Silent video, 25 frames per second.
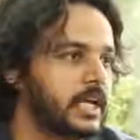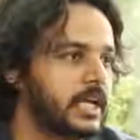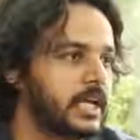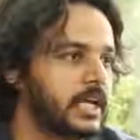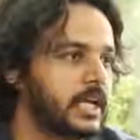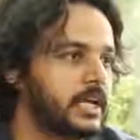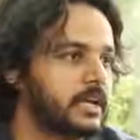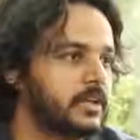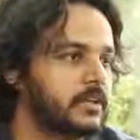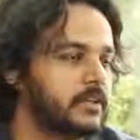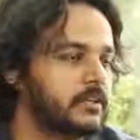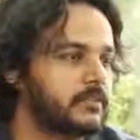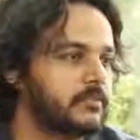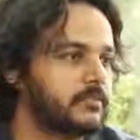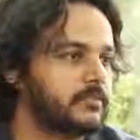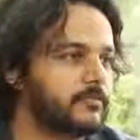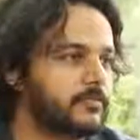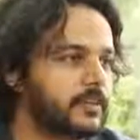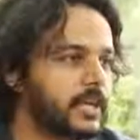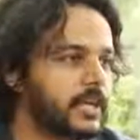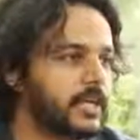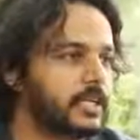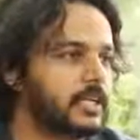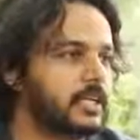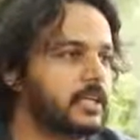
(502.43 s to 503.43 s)
And
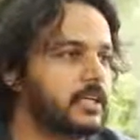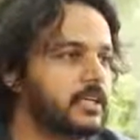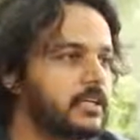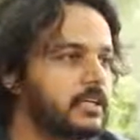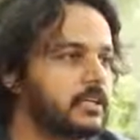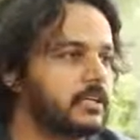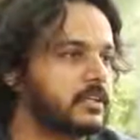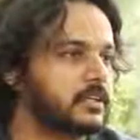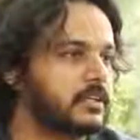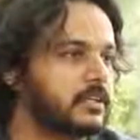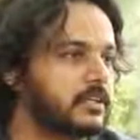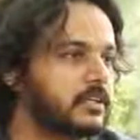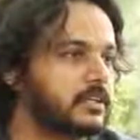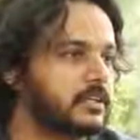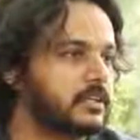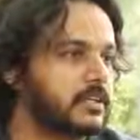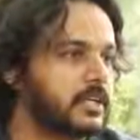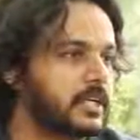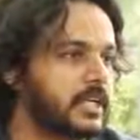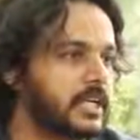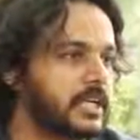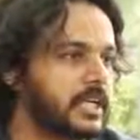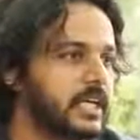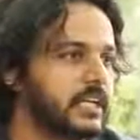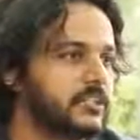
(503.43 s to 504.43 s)
finding
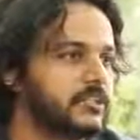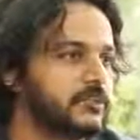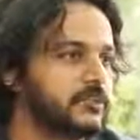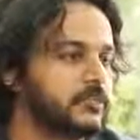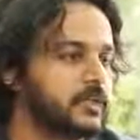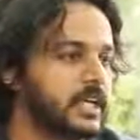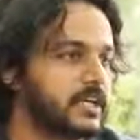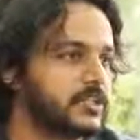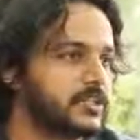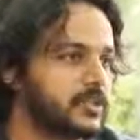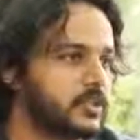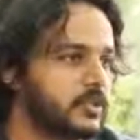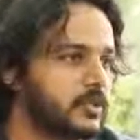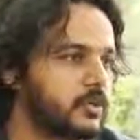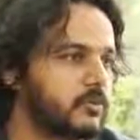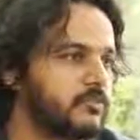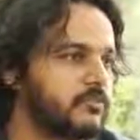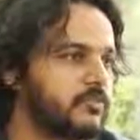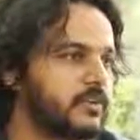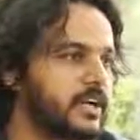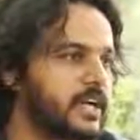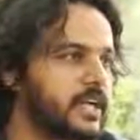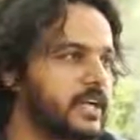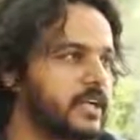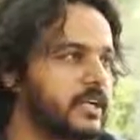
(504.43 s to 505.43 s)
an expression or
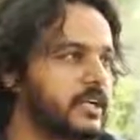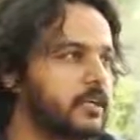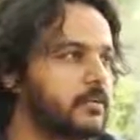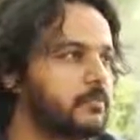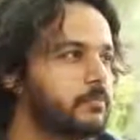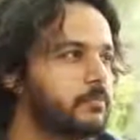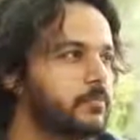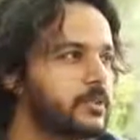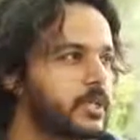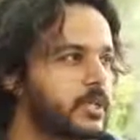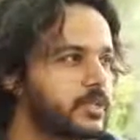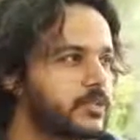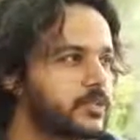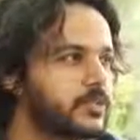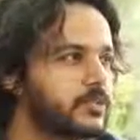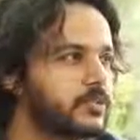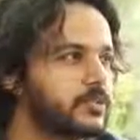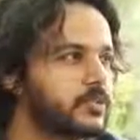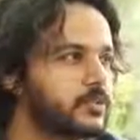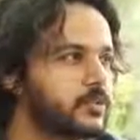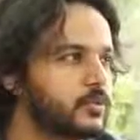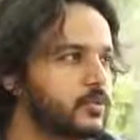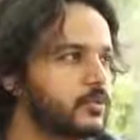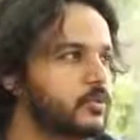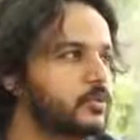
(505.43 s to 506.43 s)
finding a bridge
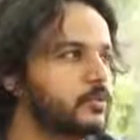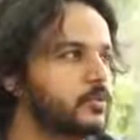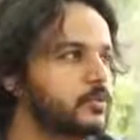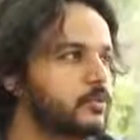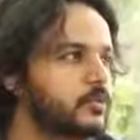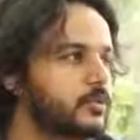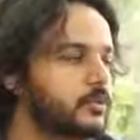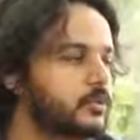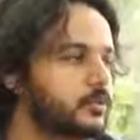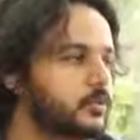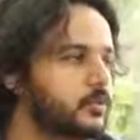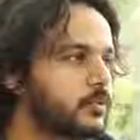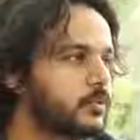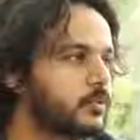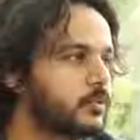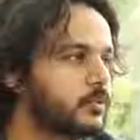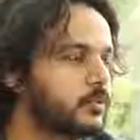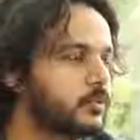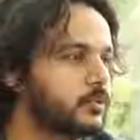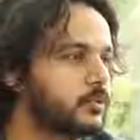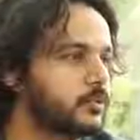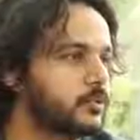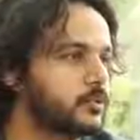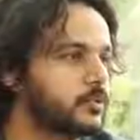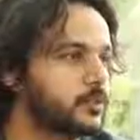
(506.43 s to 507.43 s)
to
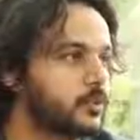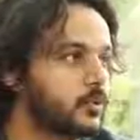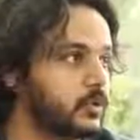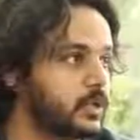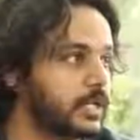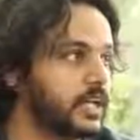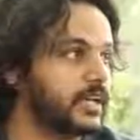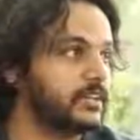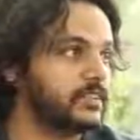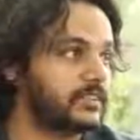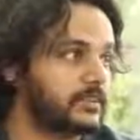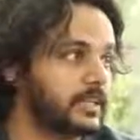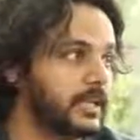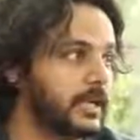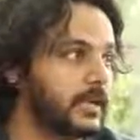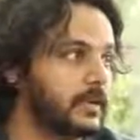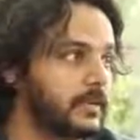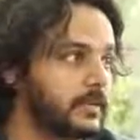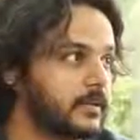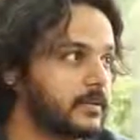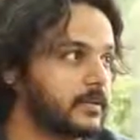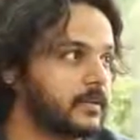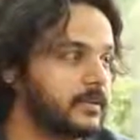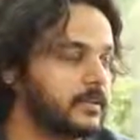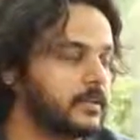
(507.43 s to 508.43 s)
showcase
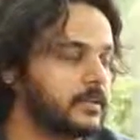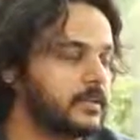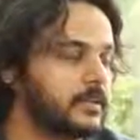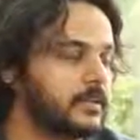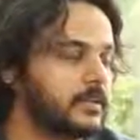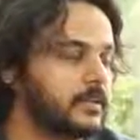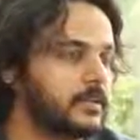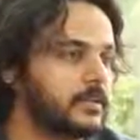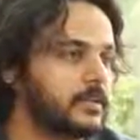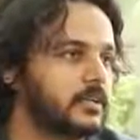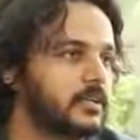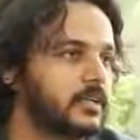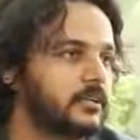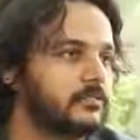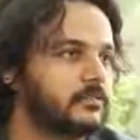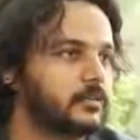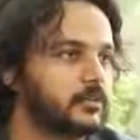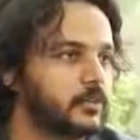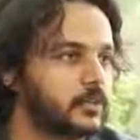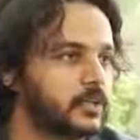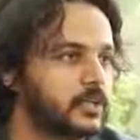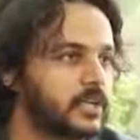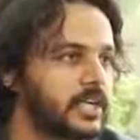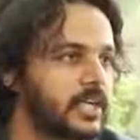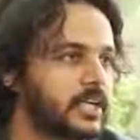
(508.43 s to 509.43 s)
that if
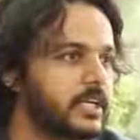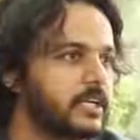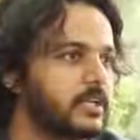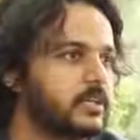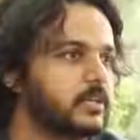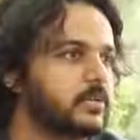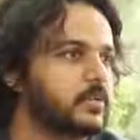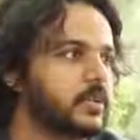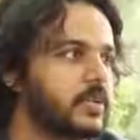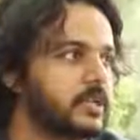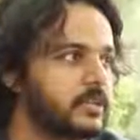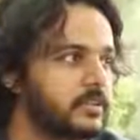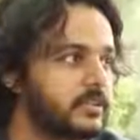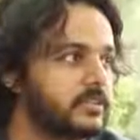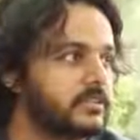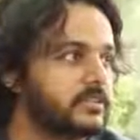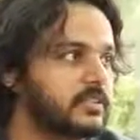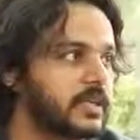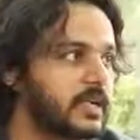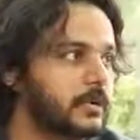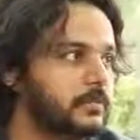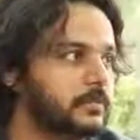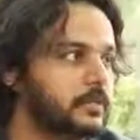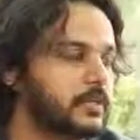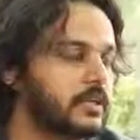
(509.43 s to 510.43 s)
you want to take it to another
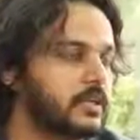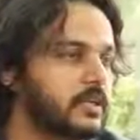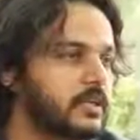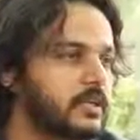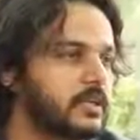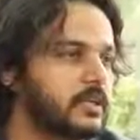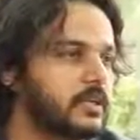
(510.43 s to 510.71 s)
step.